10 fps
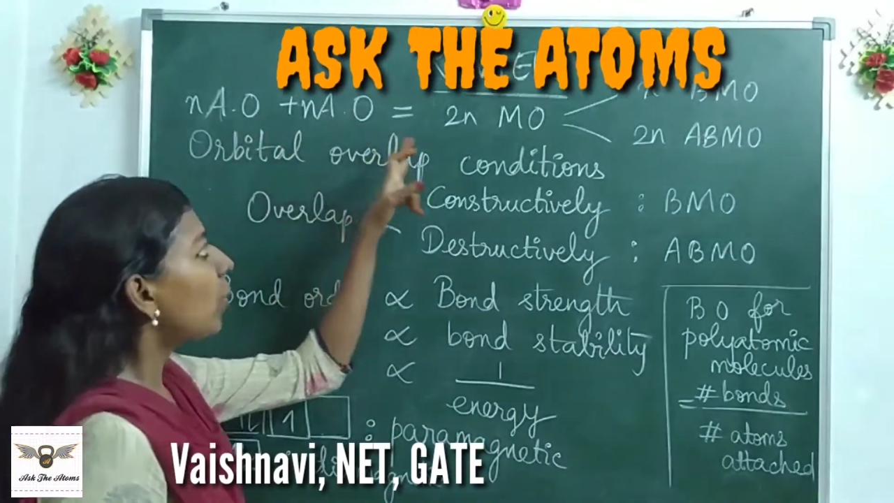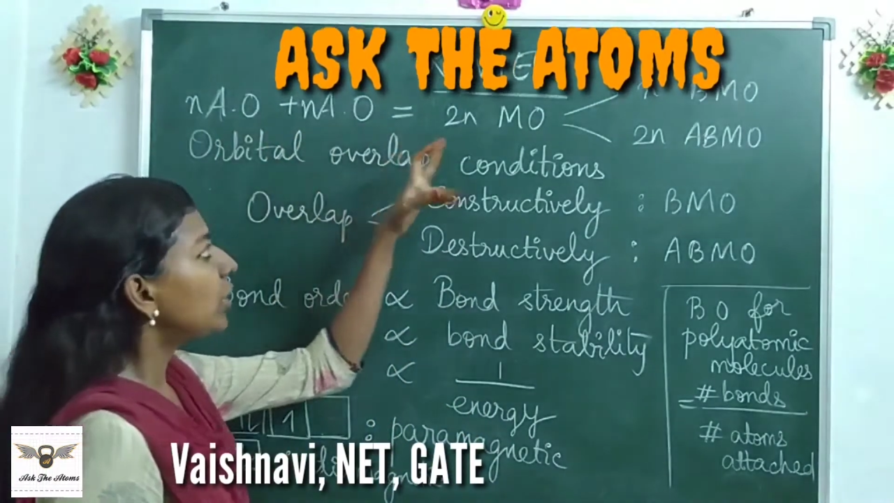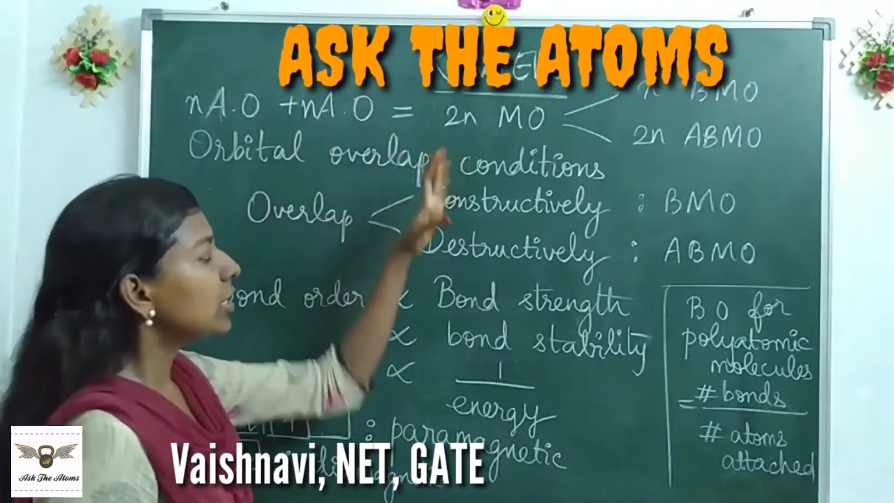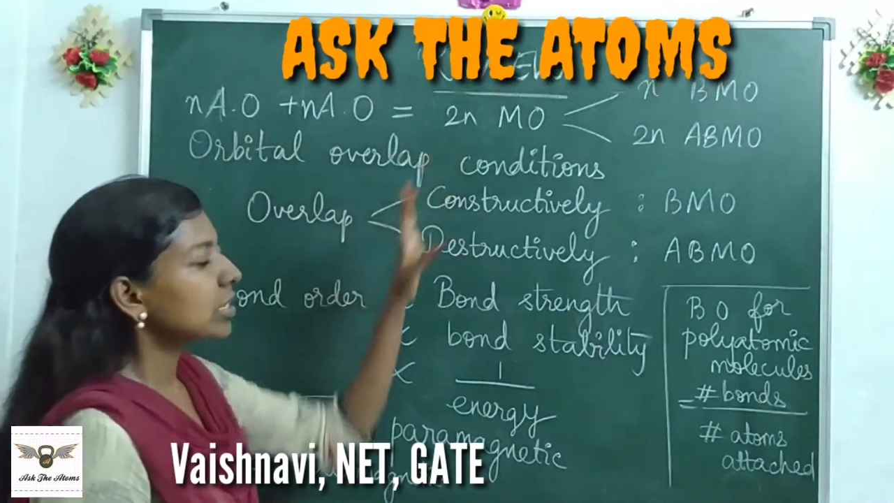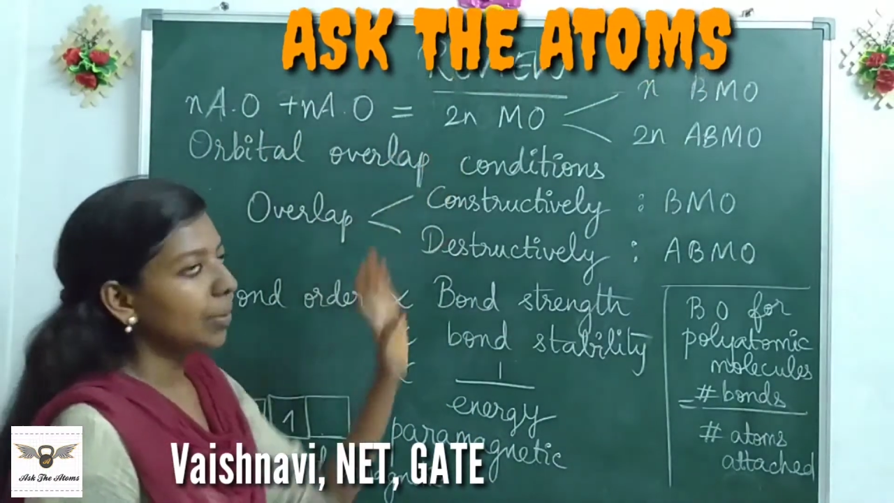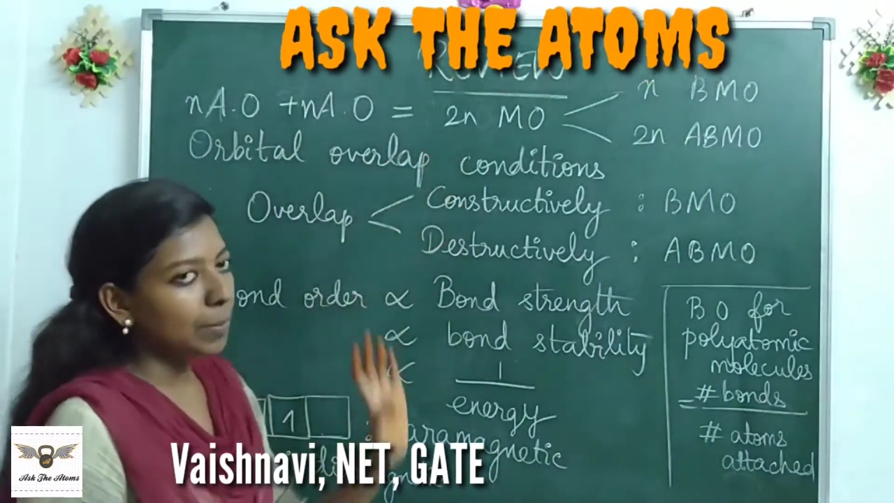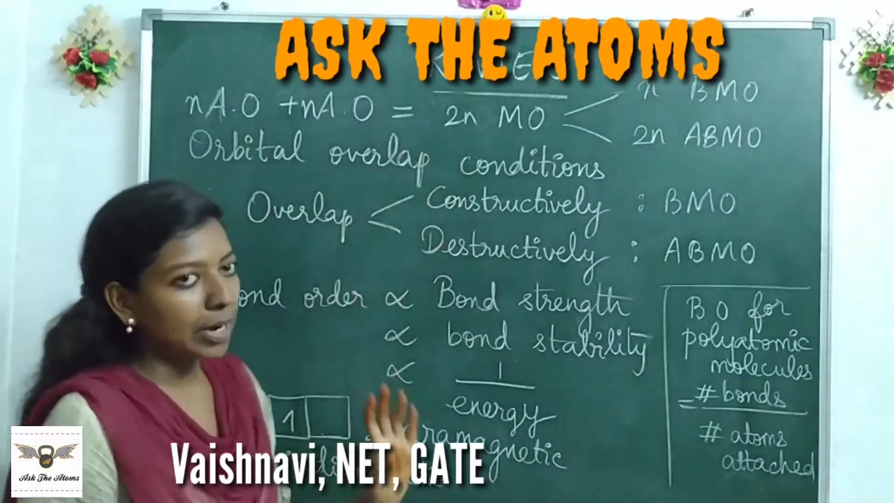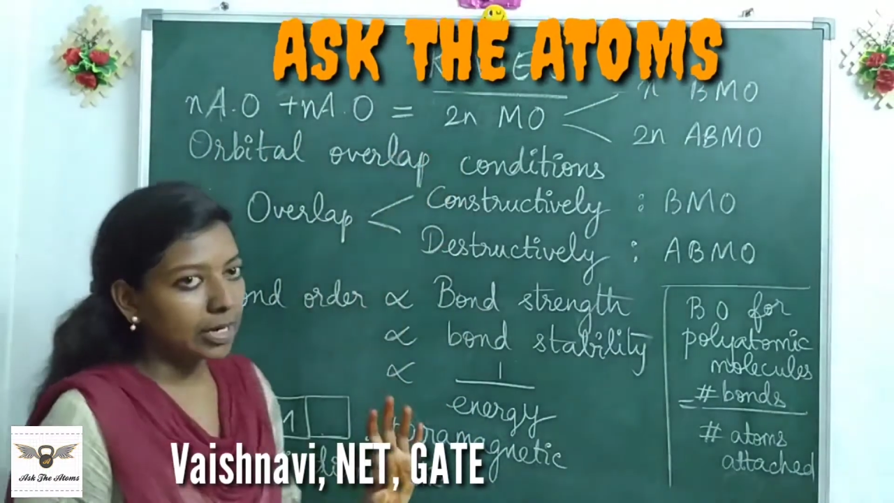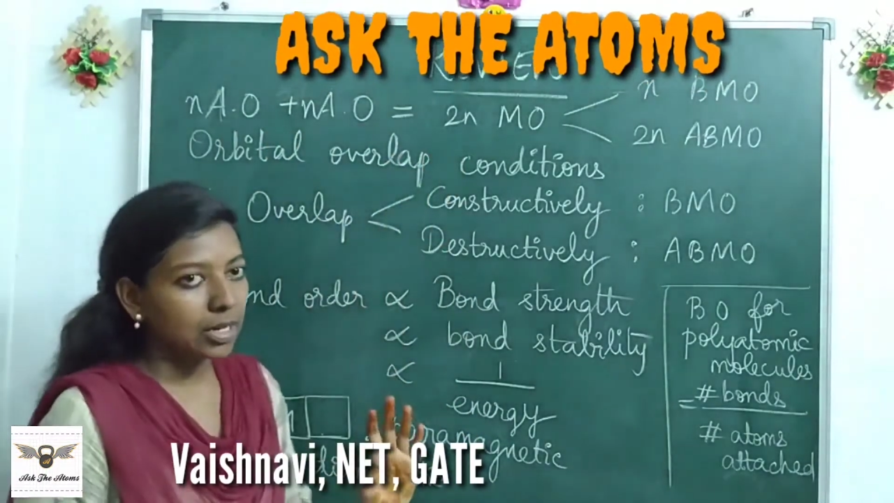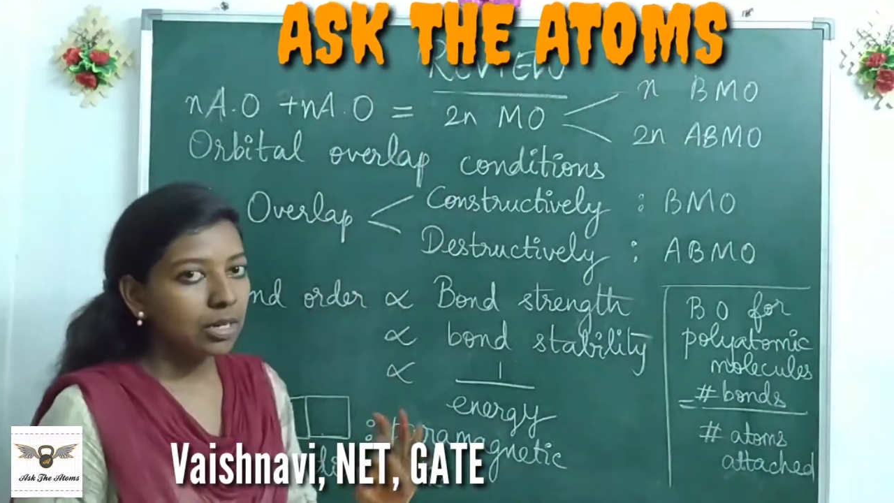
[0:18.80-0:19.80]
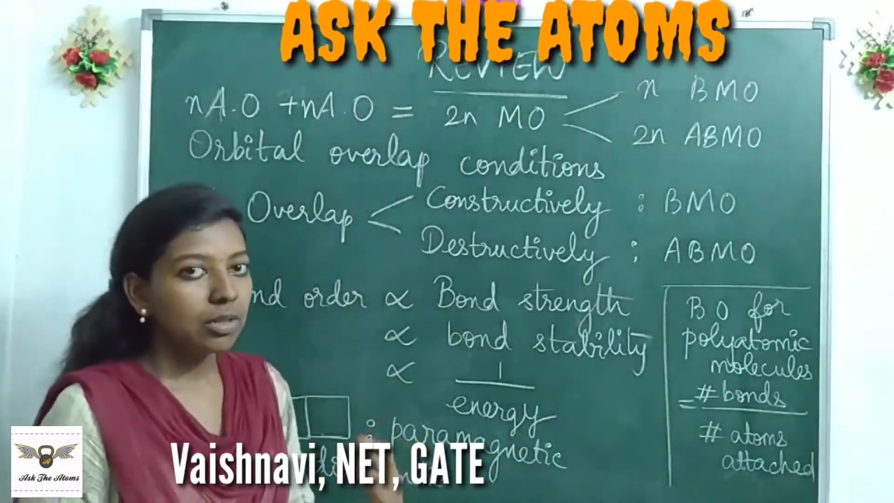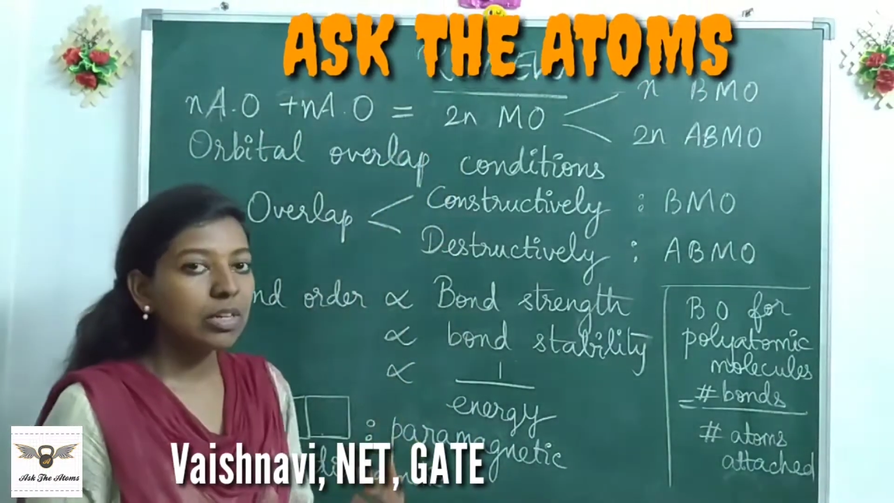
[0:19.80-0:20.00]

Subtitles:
orbitals combine, the